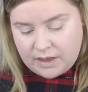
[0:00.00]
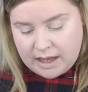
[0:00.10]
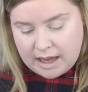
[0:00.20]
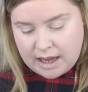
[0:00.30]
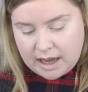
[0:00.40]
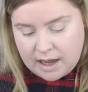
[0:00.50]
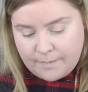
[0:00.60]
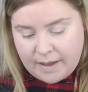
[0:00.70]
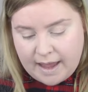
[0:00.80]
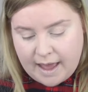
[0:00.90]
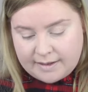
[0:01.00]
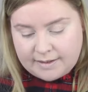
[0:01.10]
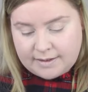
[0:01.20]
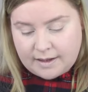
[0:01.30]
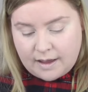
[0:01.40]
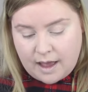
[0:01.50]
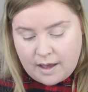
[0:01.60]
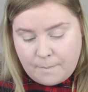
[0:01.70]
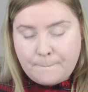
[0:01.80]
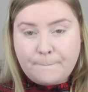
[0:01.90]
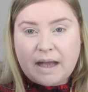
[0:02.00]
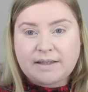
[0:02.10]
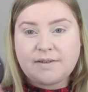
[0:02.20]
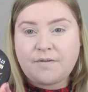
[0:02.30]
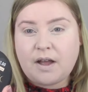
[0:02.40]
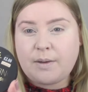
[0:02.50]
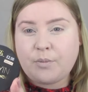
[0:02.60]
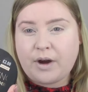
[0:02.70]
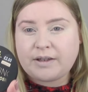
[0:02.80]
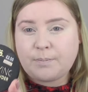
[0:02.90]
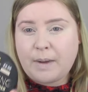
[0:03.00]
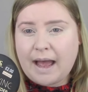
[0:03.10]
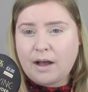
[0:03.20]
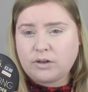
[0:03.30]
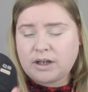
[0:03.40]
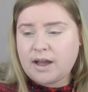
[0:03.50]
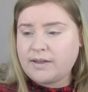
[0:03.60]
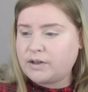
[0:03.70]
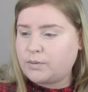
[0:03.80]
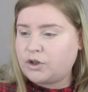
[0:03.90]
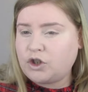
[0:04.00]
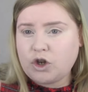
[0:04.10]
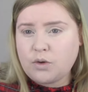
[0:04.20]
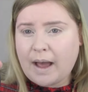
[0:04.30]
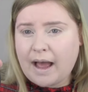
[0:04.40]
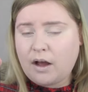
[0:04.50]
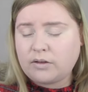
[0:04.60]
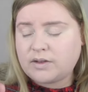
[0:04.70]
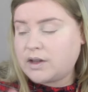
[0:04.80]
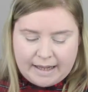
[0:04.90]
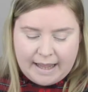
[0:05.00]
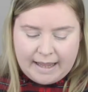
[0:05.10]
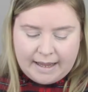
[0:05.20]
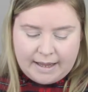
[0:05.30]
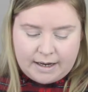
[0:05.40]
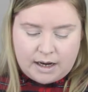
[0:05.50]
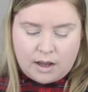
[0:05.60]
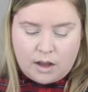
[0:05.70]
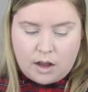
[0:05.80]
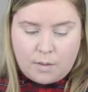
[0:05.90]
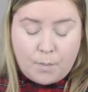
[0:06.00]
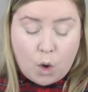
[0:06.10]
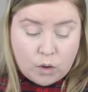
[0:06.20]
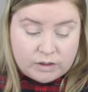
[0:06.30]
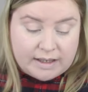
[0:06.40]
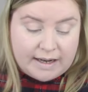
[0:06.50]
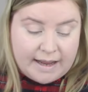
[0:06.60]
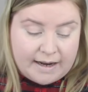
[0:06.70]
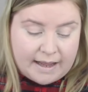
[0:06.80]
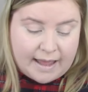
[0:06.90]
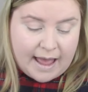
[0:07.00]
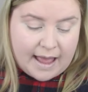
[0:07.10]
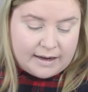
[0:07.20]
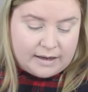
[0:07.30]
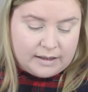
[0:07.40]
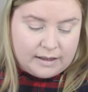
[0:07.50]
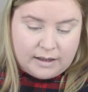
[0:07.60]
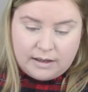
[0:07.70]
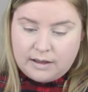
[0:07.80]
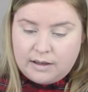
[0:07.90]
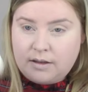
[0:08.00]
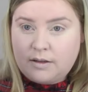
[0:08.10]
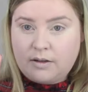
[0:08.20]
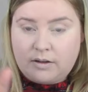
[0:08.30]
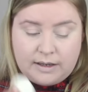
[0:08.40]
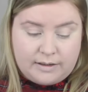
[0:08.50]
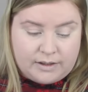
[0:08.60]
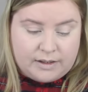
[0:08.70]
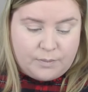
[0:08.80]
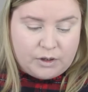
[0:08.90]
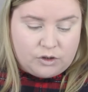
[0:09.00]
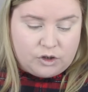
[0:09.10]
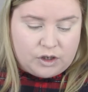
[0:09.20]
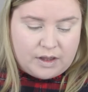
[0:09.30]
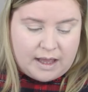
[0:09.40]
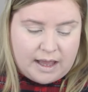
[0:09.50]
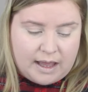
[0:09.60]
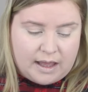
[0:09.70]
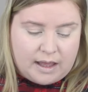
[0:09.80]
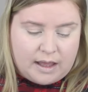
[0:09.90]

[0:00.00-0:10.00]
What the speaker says: the PS Mattifying Pressed Powder. This was £2 in Porcelain again. Got a little sponge thing.